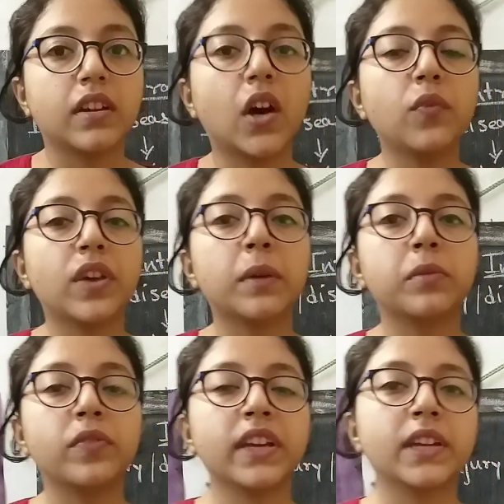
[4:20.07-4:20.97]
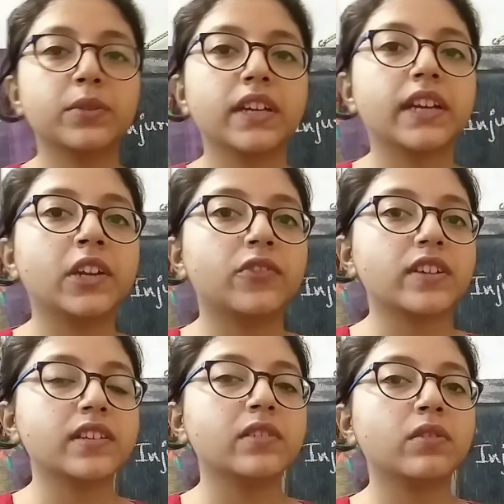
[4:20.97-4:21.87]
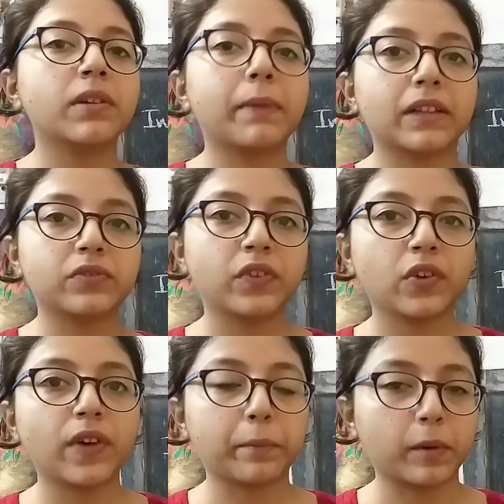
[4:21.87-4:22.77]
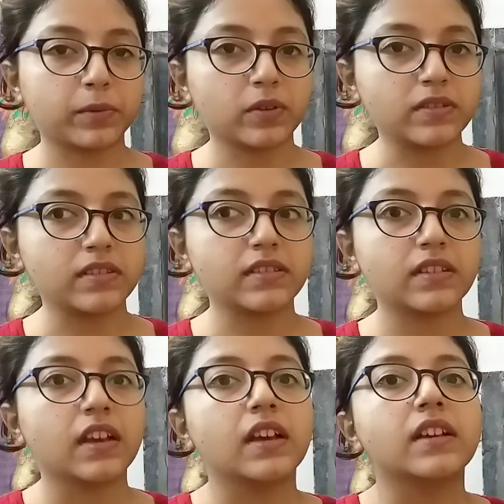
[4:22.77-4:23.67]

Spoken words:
Now we are moving into the intracellular pathway of apoptosis.